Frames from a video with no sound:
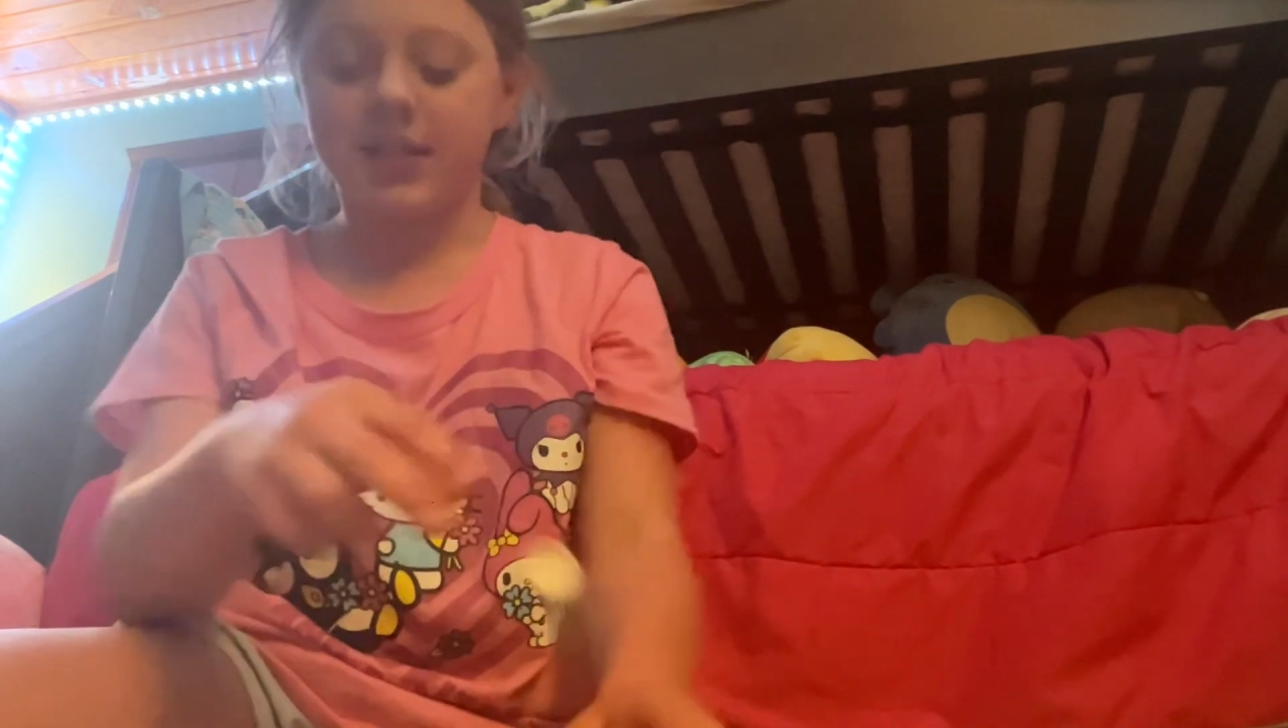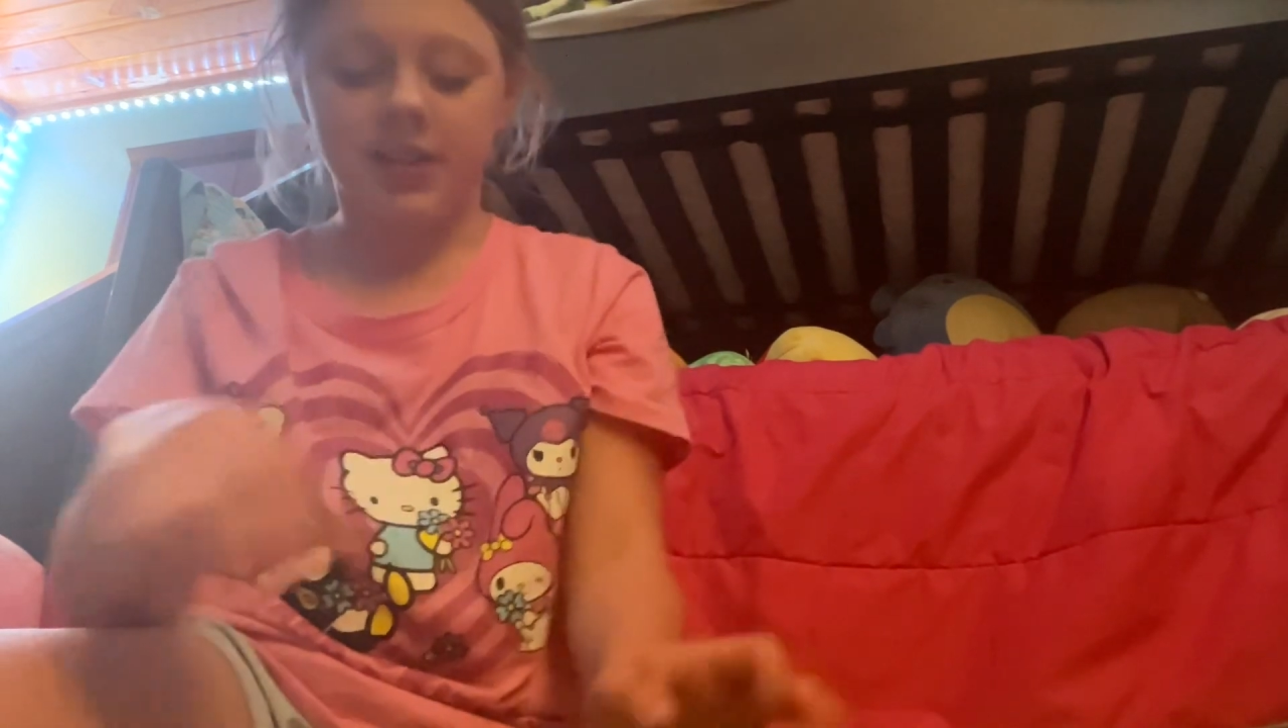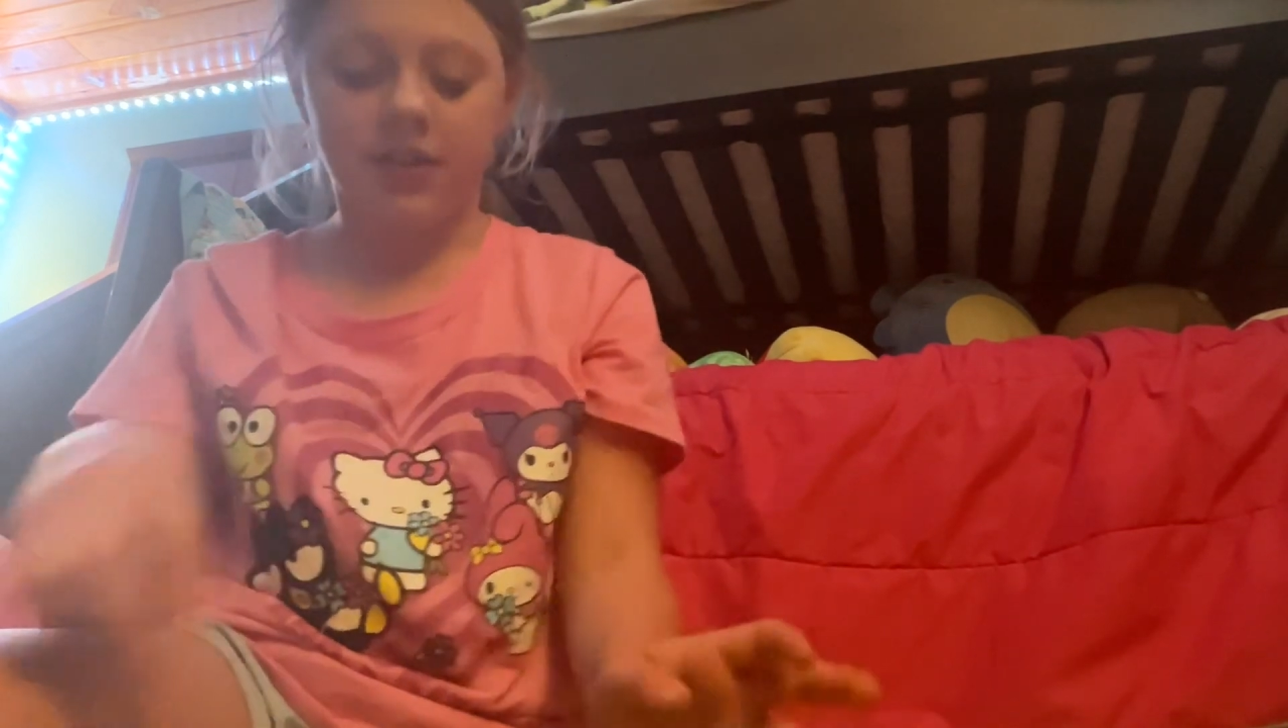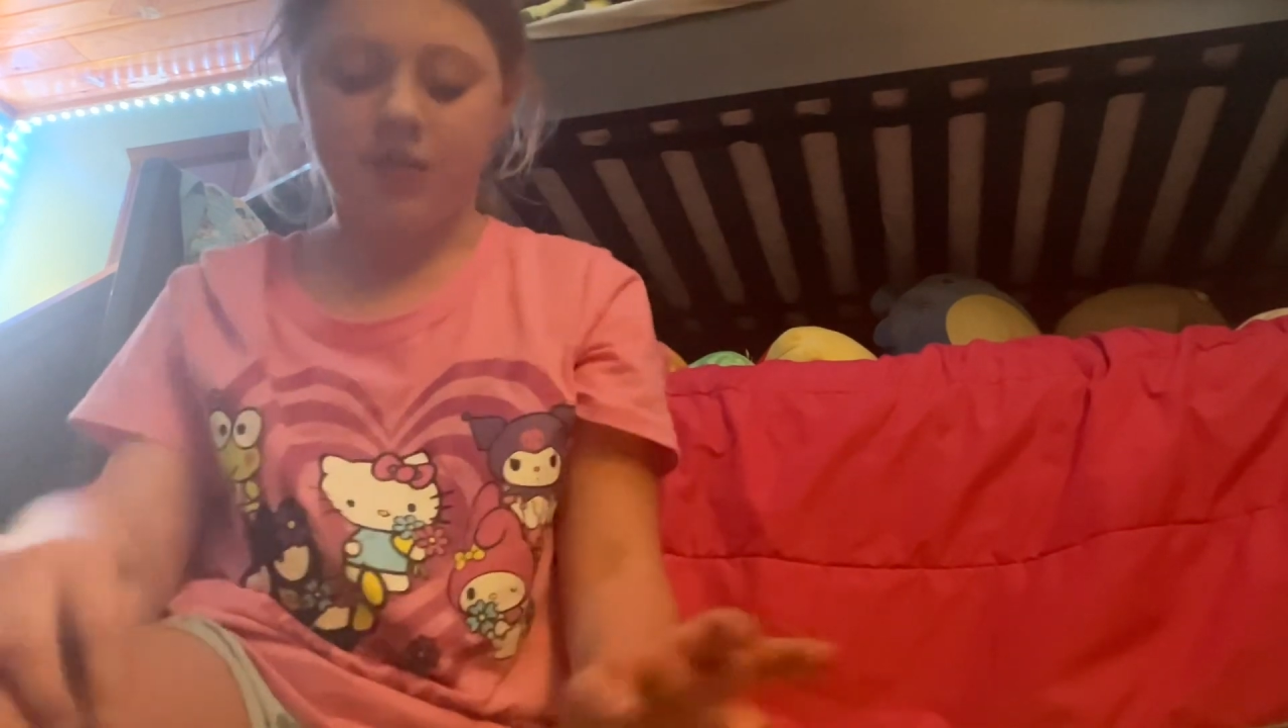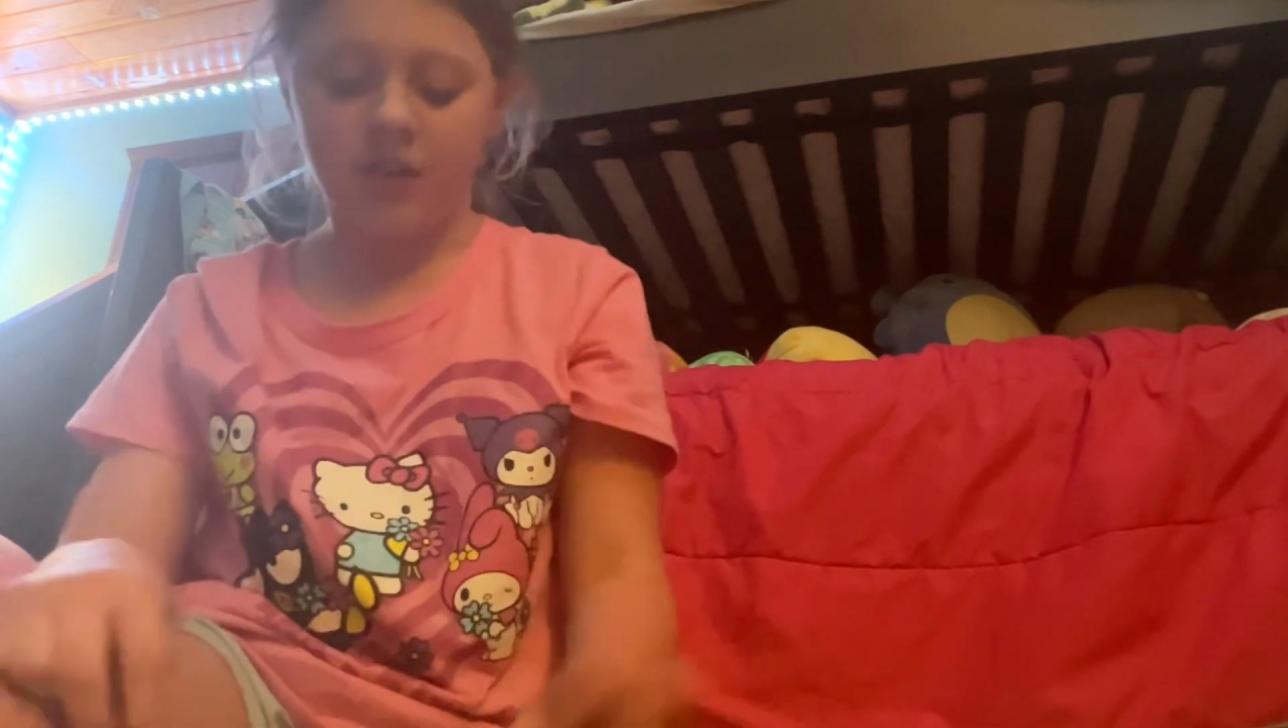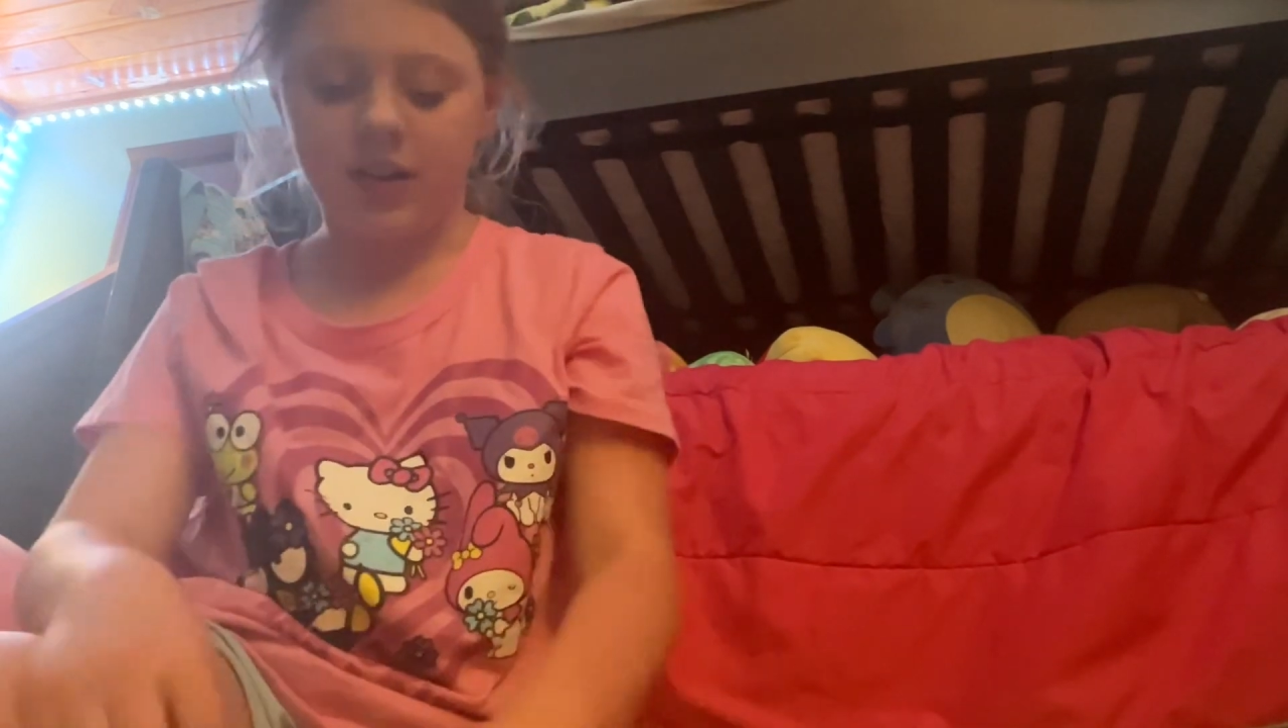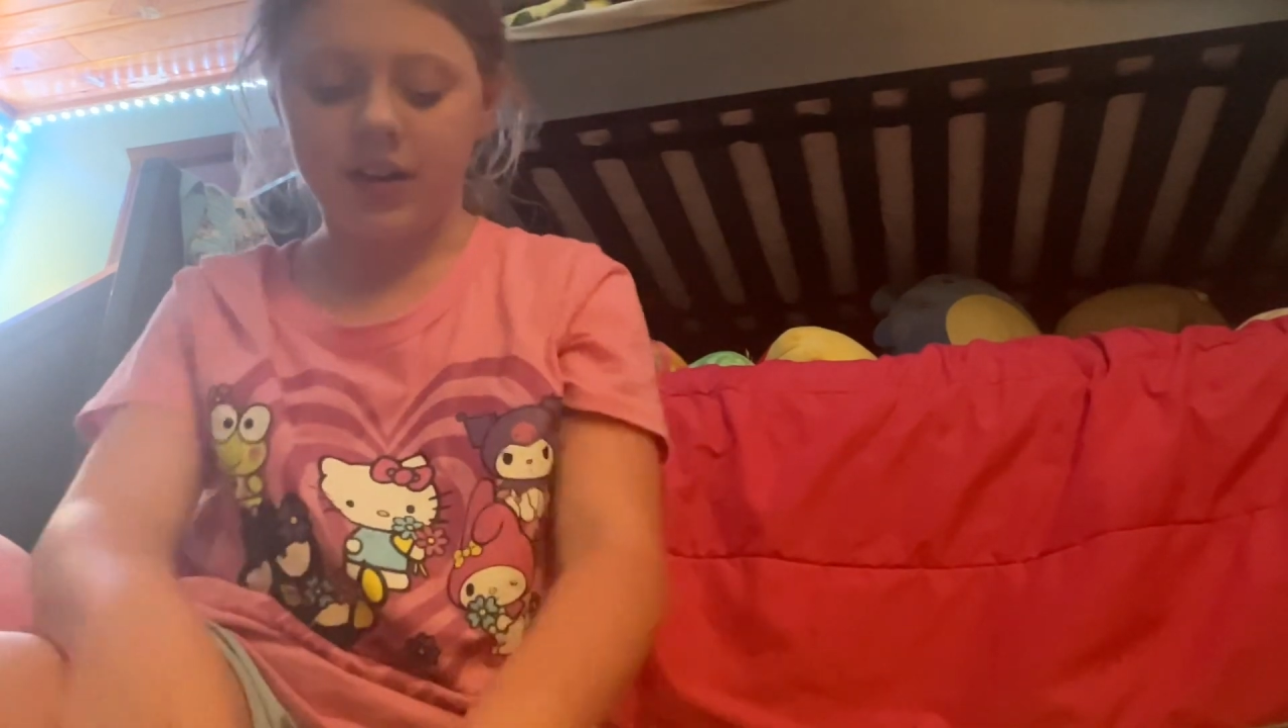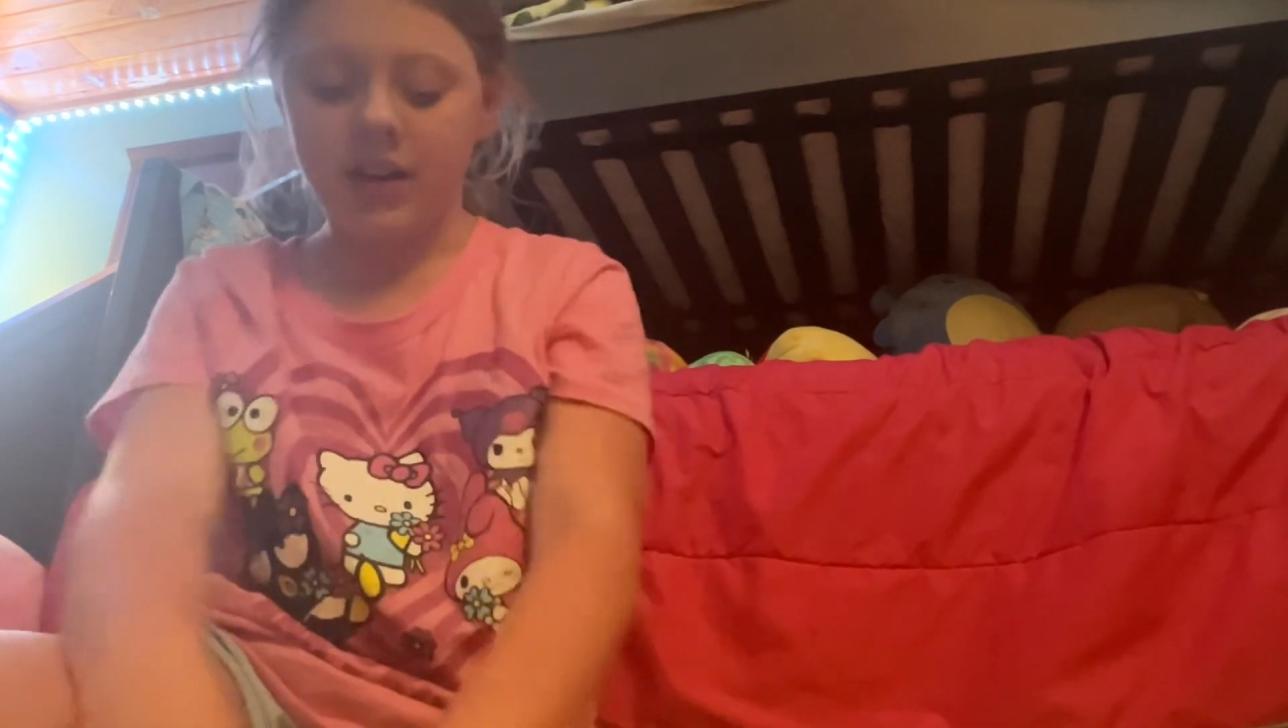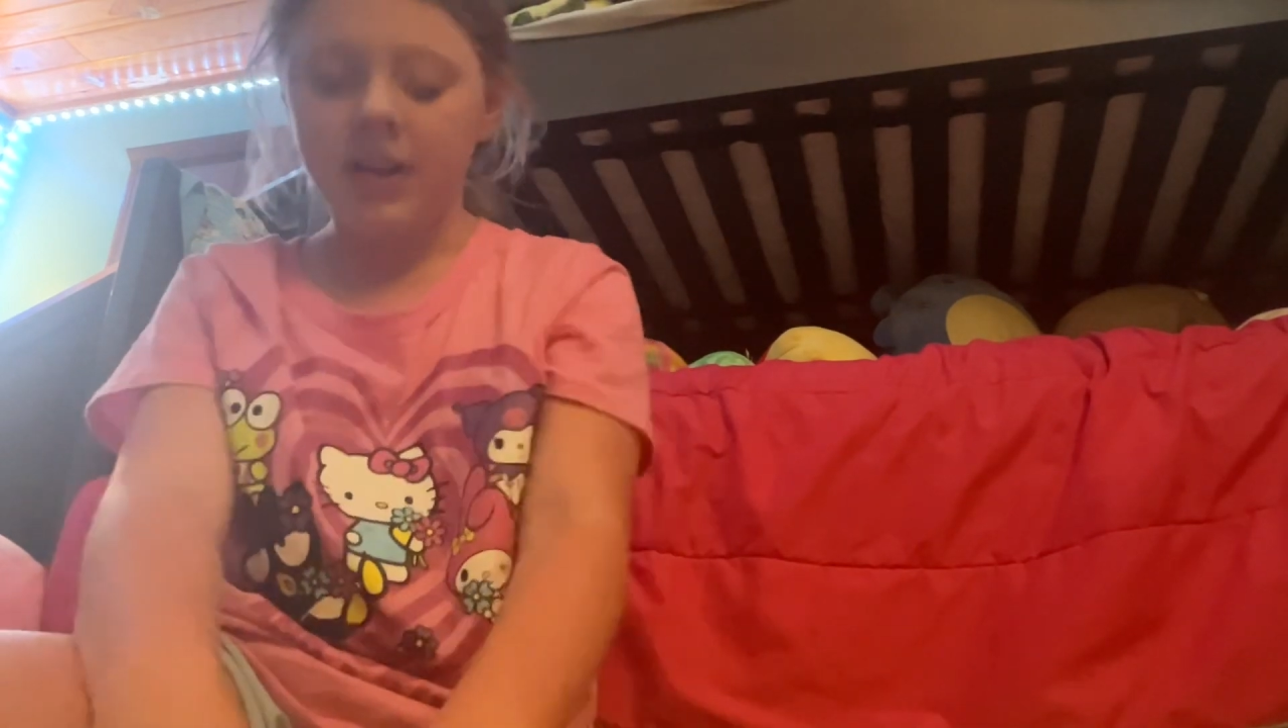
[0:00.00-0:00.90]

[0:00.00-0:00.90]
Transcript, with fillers: so far.